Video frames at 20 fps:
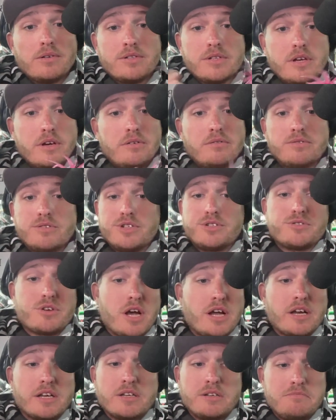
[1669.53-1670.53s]
So just
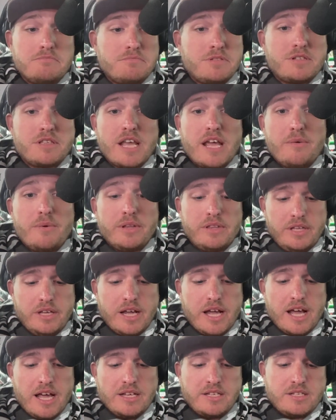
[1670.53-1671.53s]
trying to stay with you
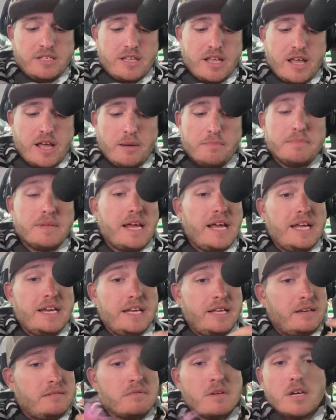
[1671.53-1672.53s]
guys, stay
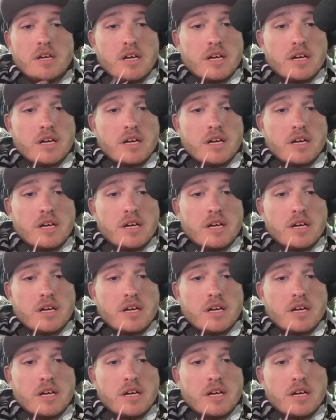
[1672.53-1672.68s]
updated,